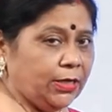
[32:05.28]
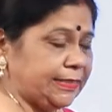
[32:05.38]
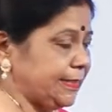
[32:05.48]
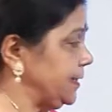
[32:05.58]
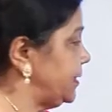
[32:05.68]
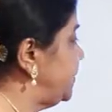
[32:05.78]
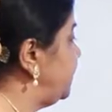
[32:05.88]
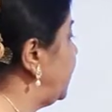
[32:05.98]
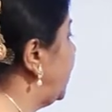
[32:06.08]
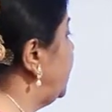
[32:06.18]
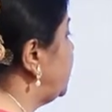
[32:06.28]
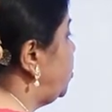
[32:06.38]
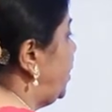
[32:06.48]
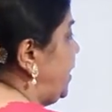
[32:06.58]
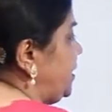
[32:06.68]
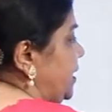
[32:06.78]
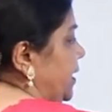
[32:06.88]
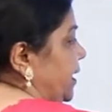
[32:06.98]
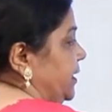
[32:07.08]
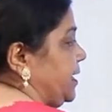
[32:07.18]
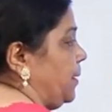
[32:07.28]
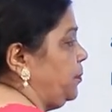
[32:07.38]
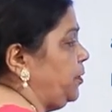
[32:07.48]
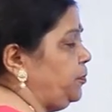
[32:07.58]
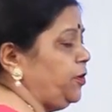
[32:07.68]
constant. So, let us take an example.